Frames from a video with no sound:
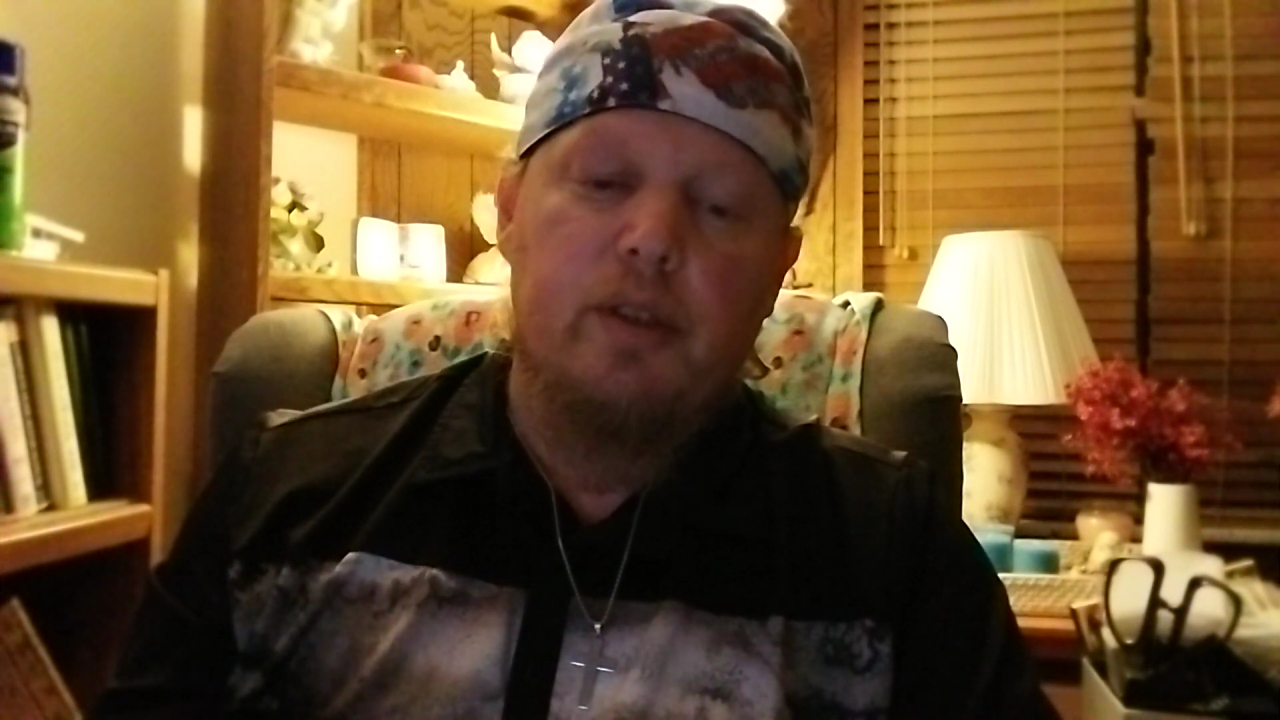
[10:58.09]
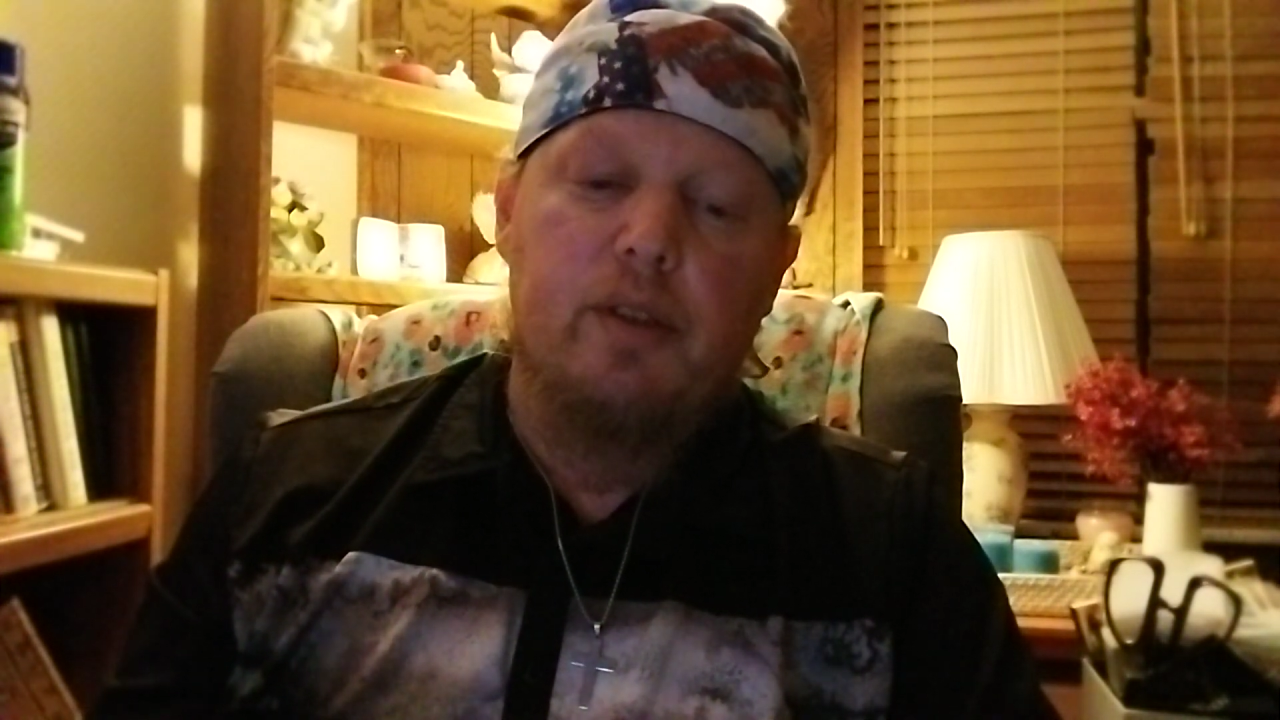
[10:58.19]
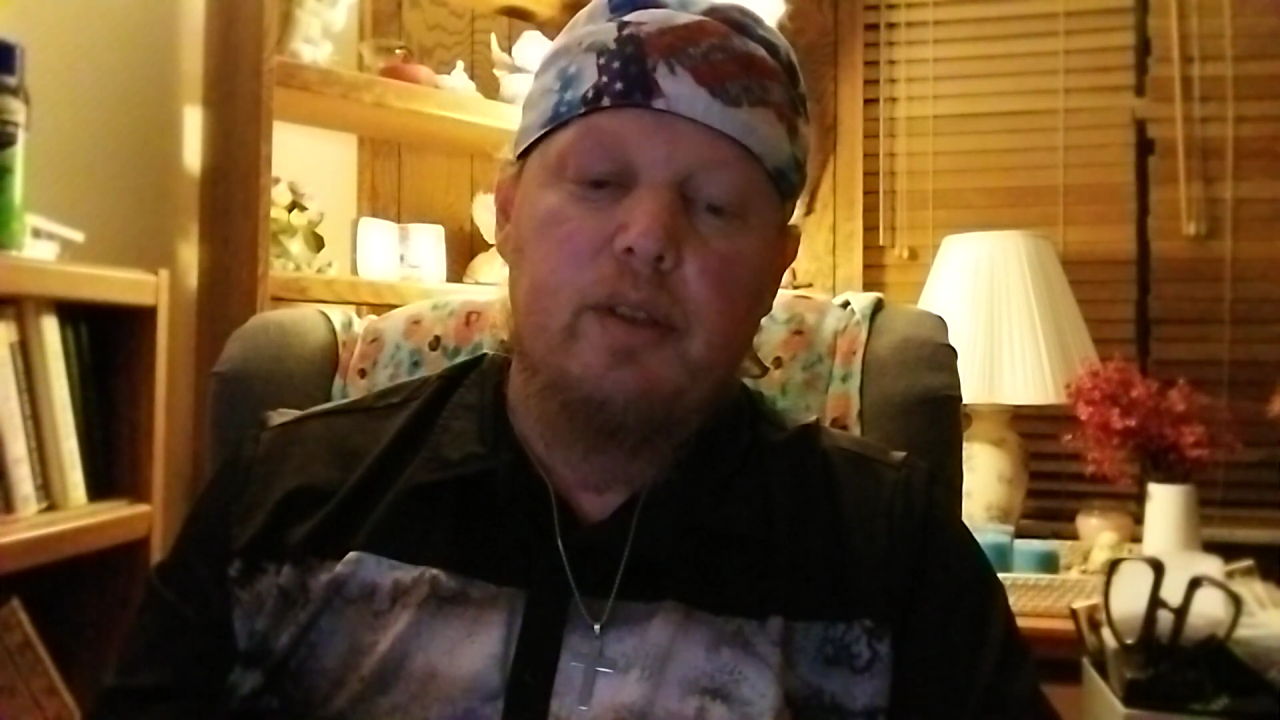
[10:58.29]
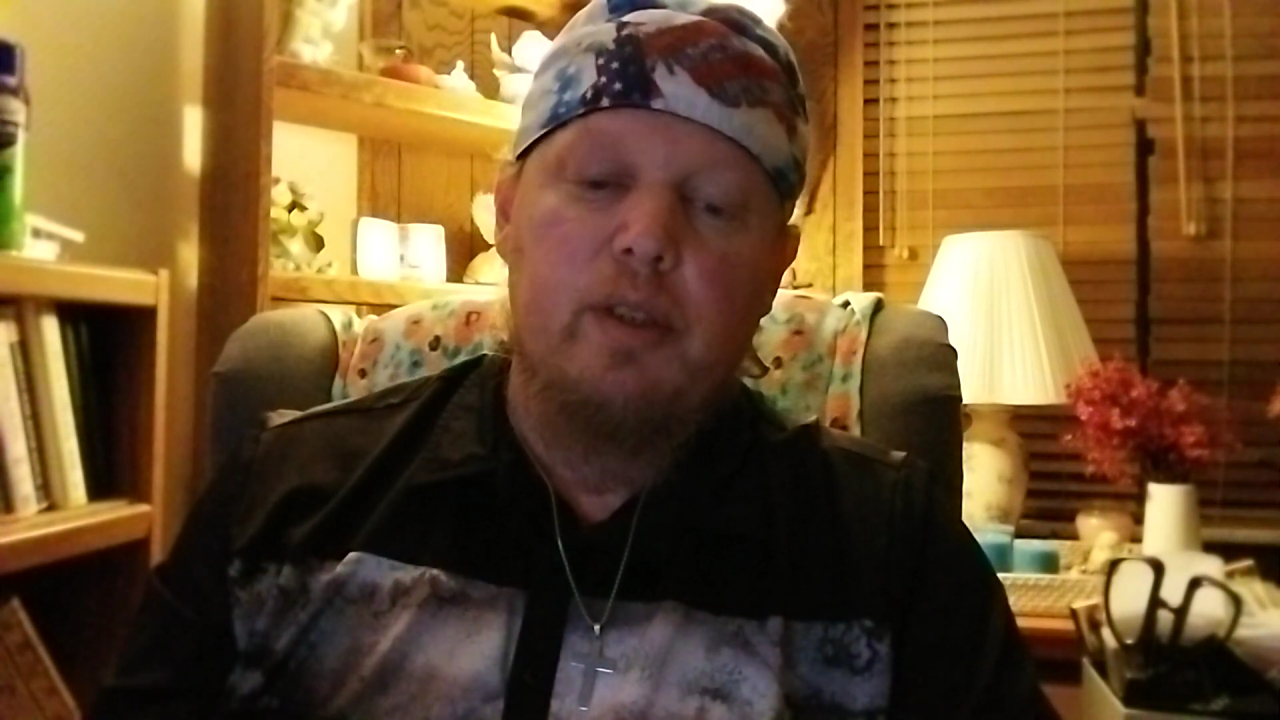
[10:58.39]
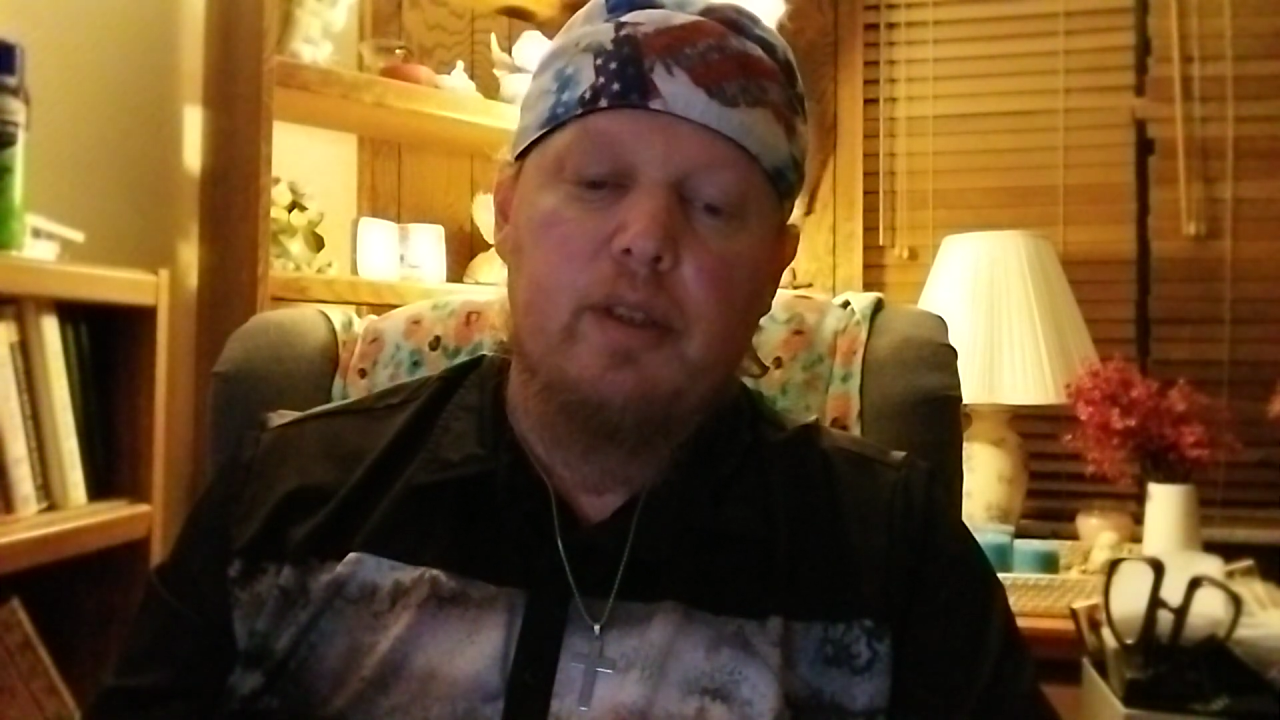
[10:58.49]

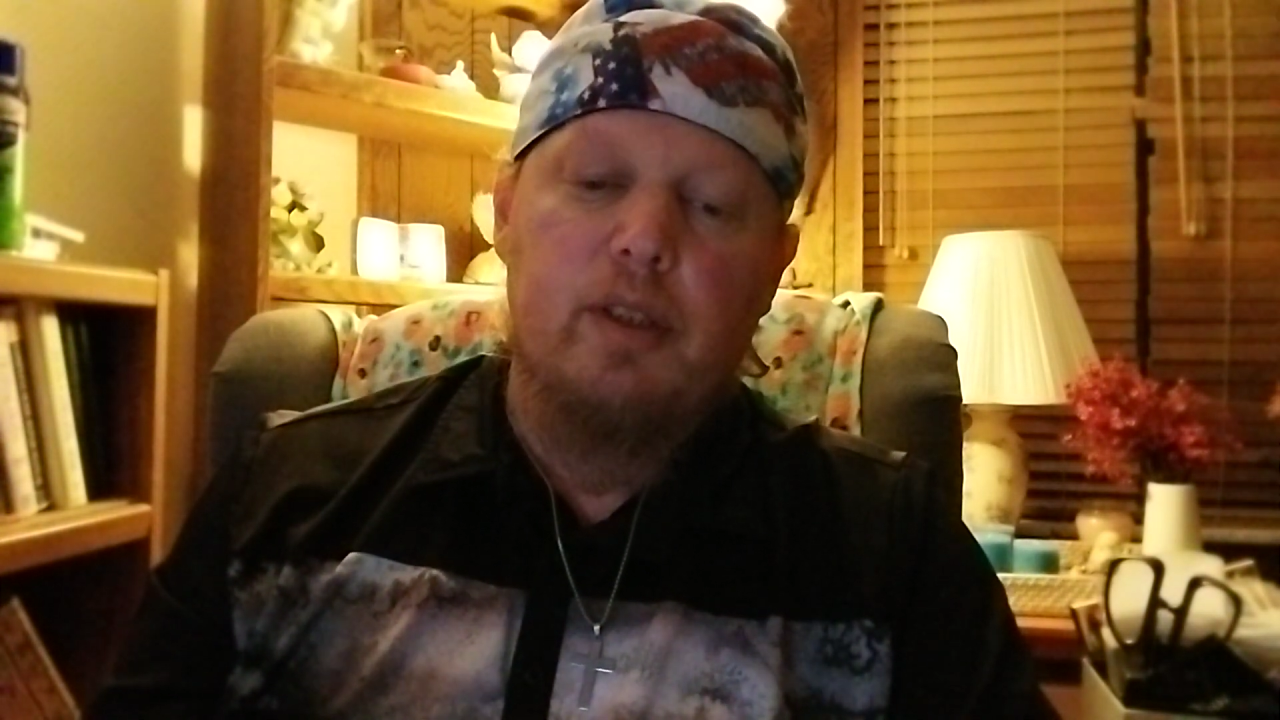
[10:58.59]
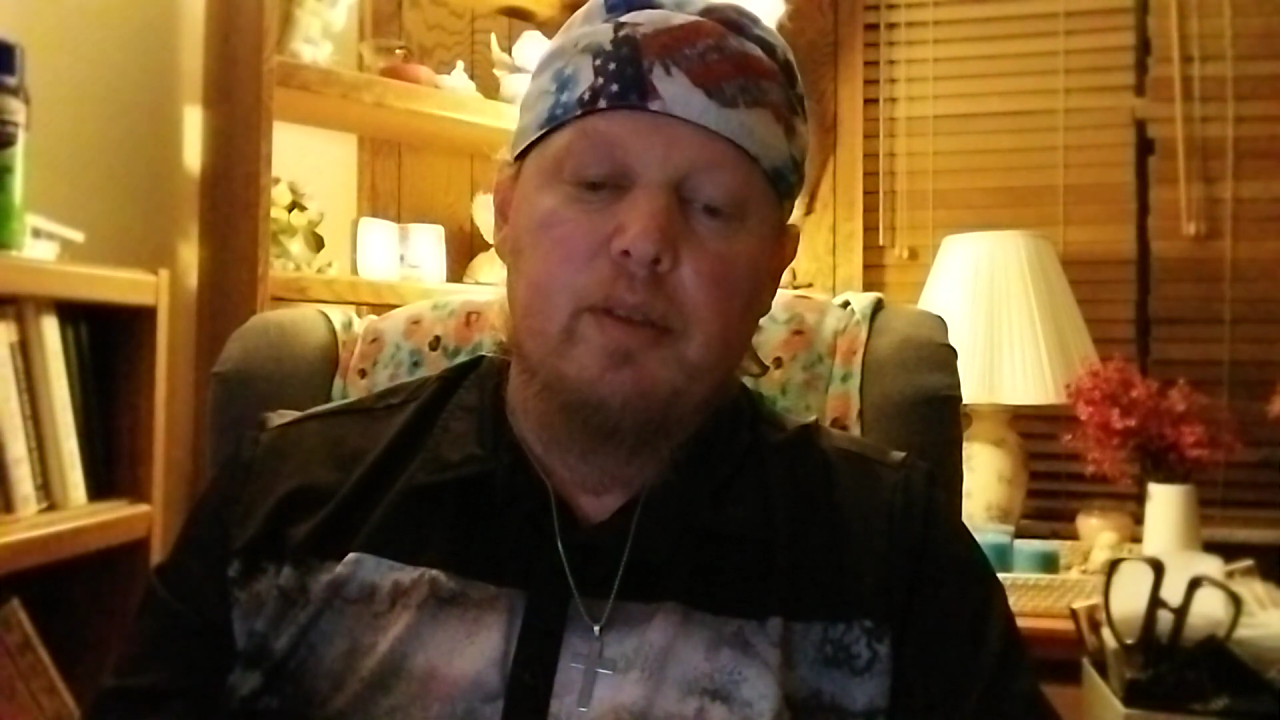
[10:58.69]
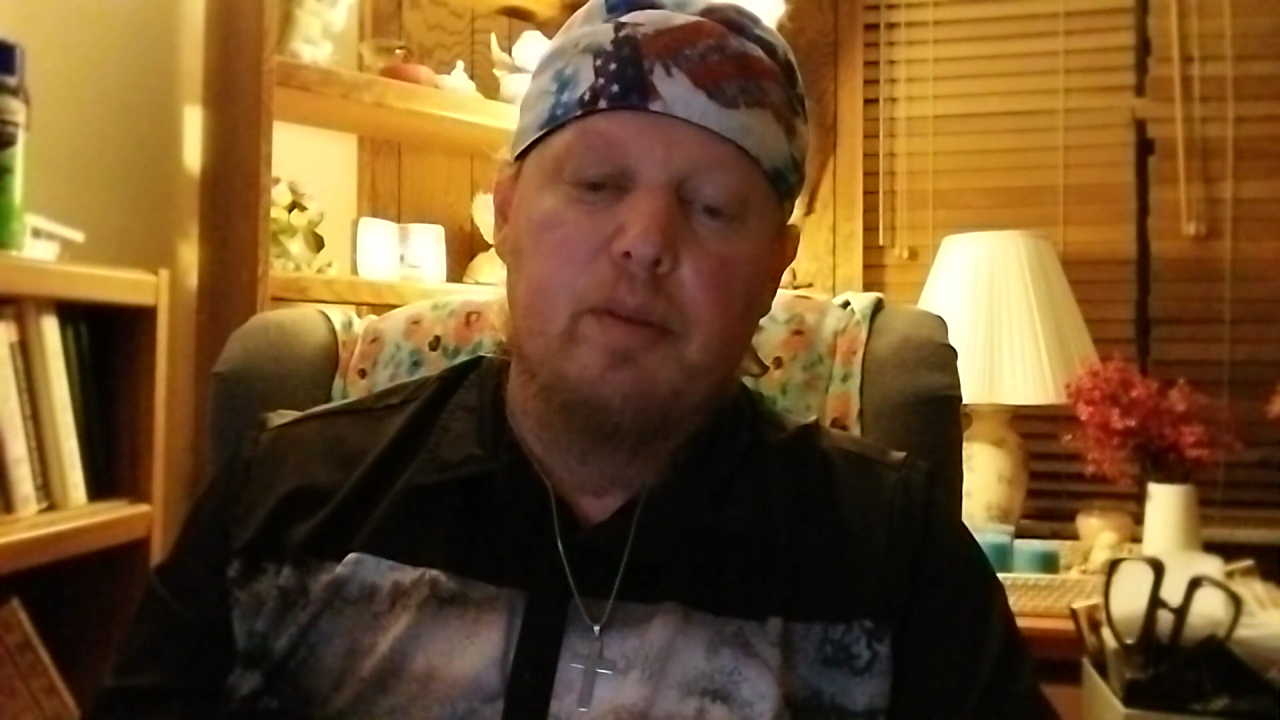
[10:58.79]
Statistics